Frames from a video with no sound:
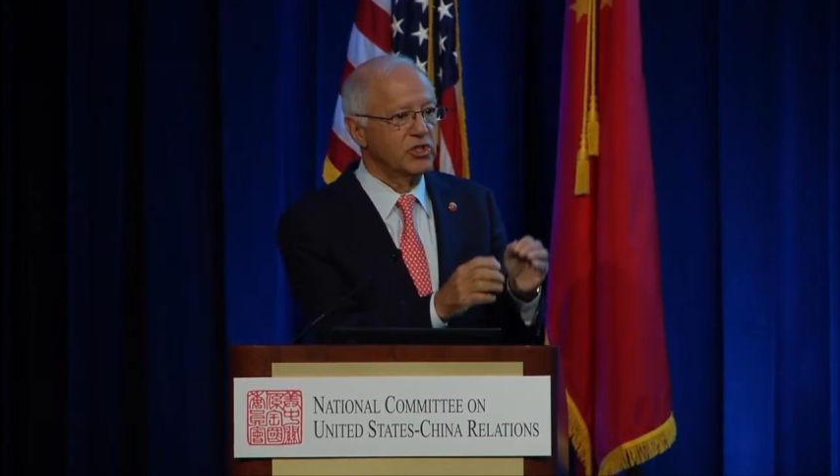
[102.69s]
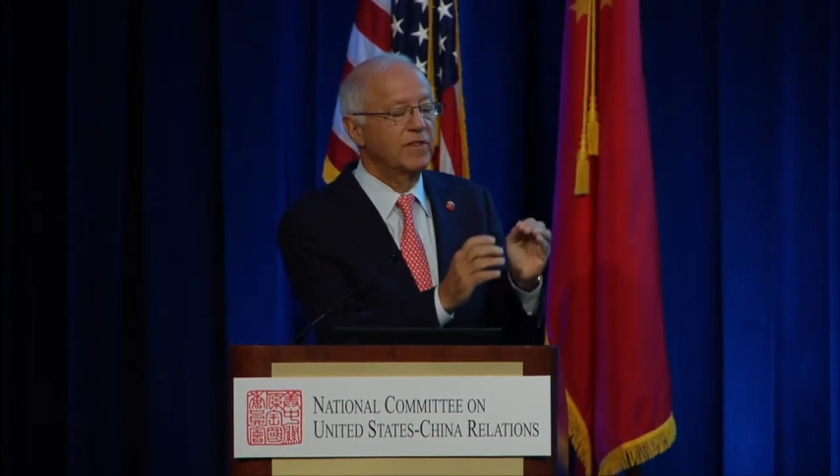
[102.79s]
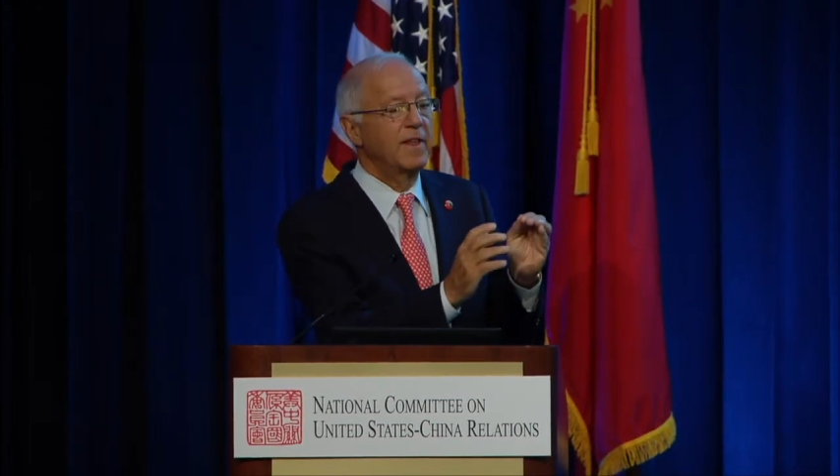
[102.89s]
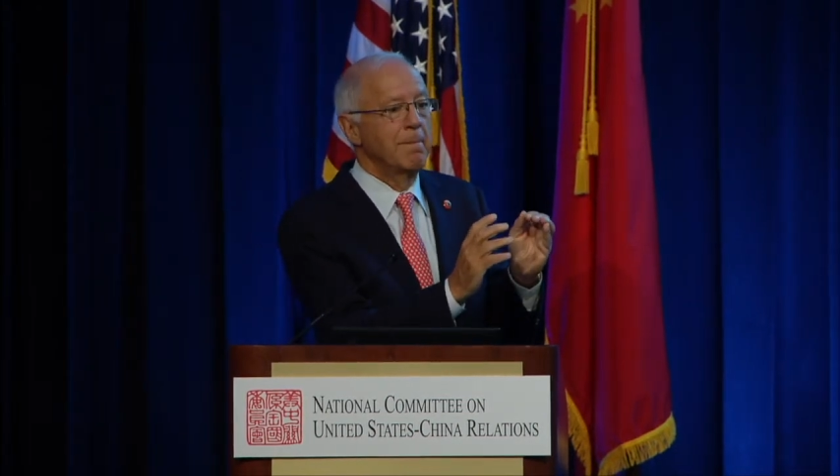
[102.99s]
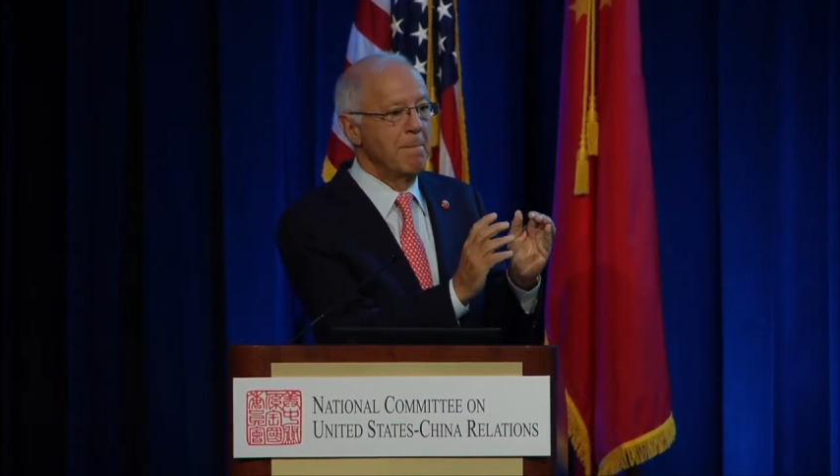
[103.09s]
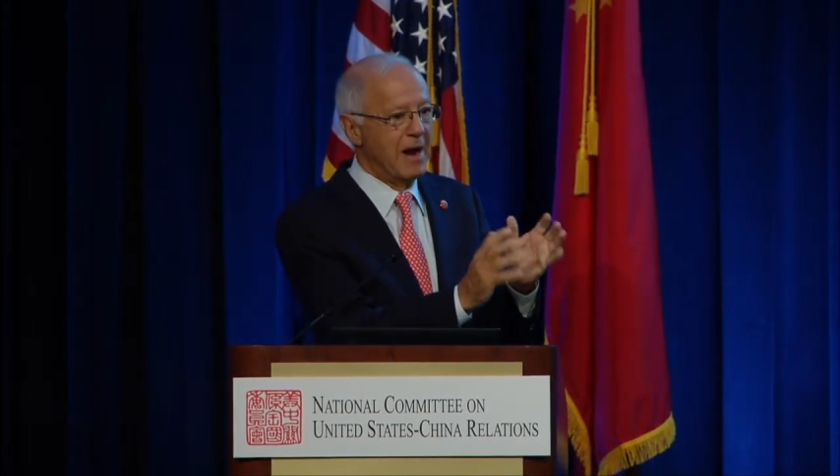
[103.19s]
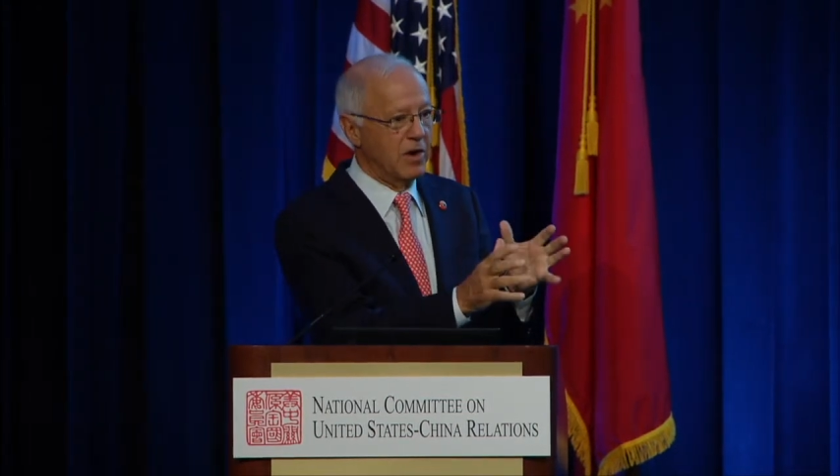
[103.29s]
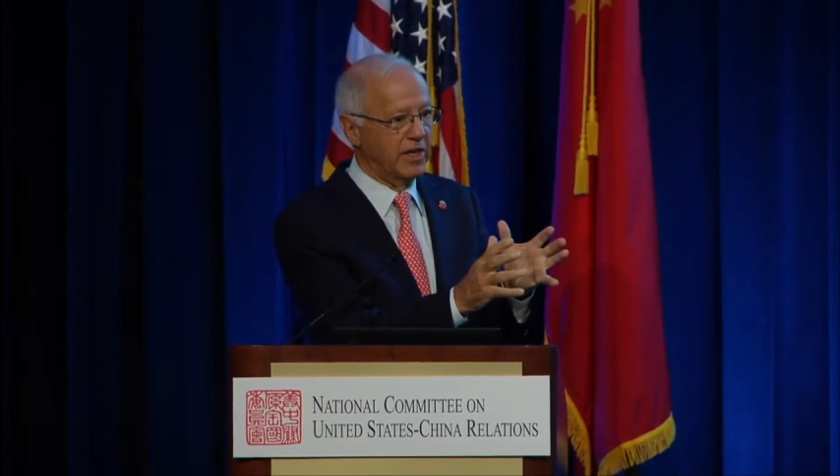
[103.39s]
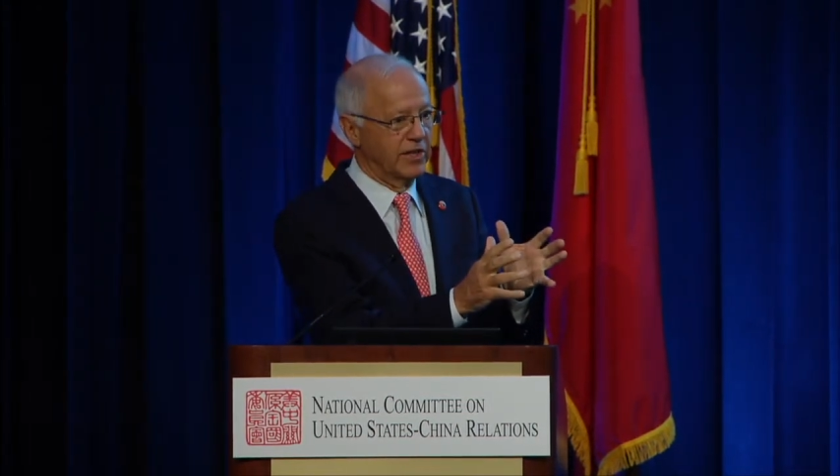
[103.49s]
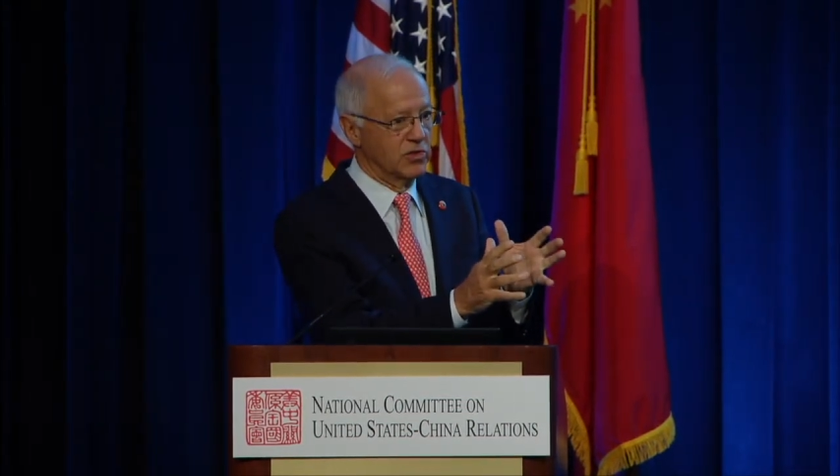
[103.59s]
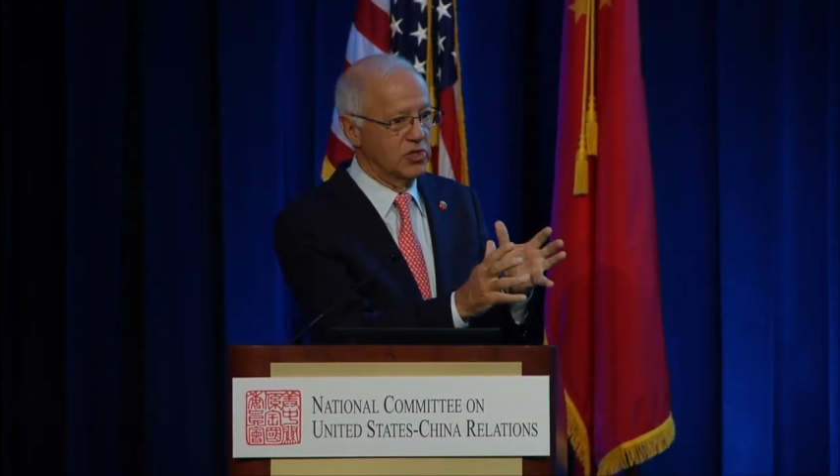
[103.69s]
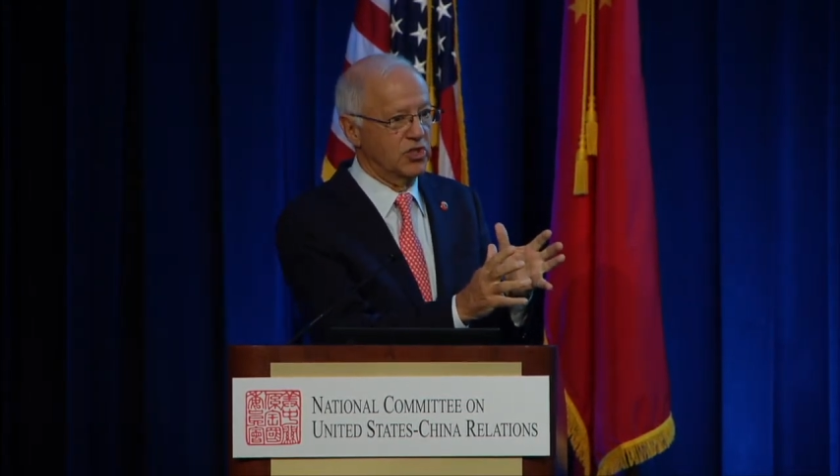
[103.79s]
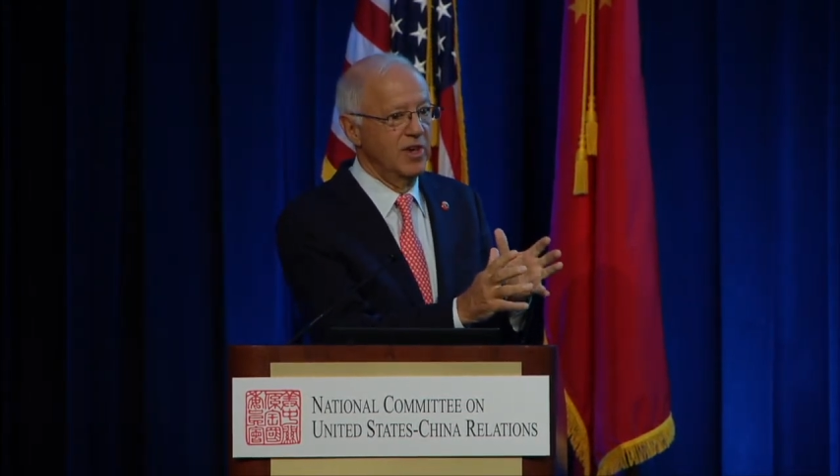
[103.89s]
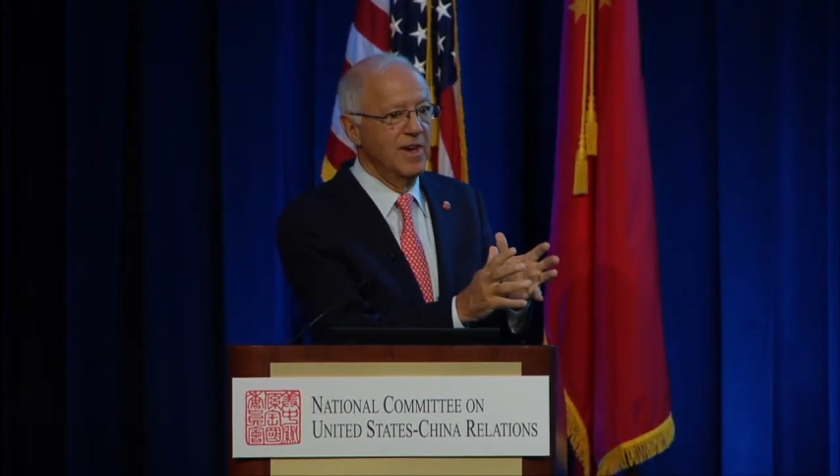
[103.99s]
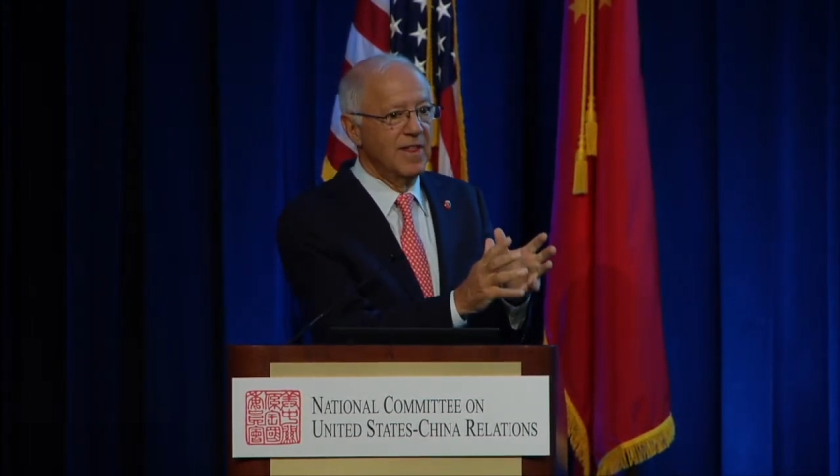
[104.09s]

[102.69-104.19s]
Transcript: That the Americans